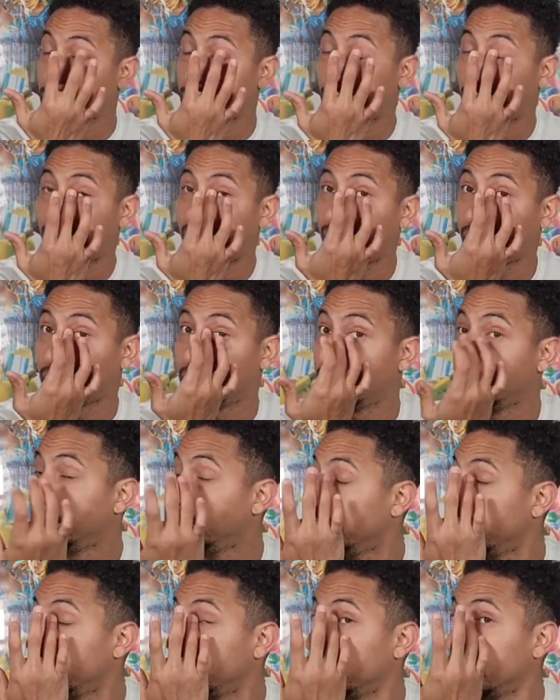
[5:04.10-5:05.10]
in my eye.
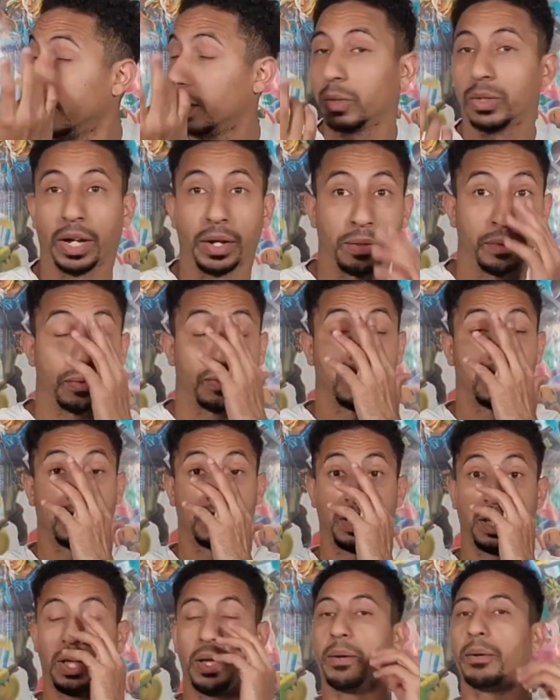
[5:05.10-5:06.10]
Okay.
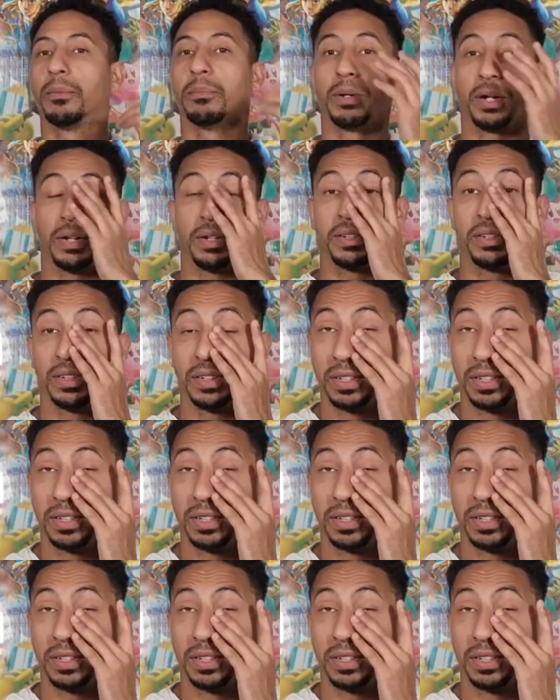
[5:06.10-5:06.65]
But.